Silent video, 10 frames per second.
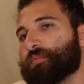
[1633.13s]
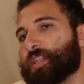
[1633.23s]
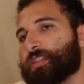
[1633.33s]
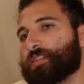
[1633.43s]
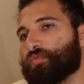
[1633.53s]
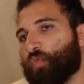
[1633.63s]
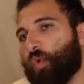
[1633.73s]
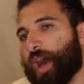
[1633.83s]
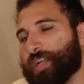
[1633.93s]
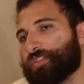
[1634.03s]
That's
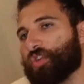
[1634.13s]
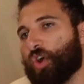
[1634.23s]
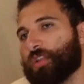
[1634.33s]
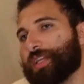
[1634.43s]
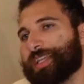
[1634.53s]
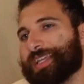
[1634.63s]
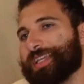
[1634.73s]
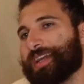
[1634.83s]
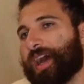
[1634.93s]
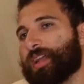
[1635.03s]
why it's called an
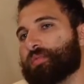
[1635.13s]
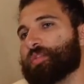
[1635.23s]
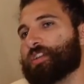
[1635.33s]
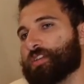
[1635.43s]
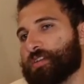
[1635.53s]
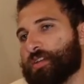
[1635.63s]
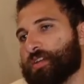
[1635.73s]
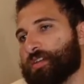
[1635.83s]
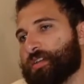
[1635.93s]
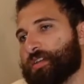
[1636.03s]
economy.
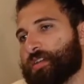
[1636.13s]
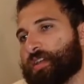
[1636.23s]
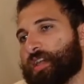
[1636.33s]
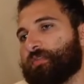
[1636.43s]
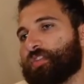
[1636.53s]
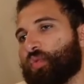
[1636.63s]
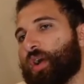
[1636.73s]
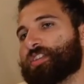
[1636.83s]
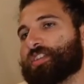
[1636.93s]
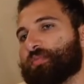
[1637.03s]
If it
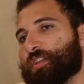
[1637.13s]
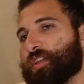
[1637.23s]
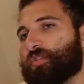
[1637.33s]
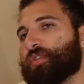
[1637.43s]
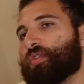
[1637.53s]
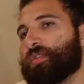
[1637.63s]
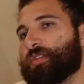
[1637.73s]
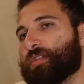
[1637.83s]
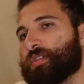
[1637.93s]
wasn't material,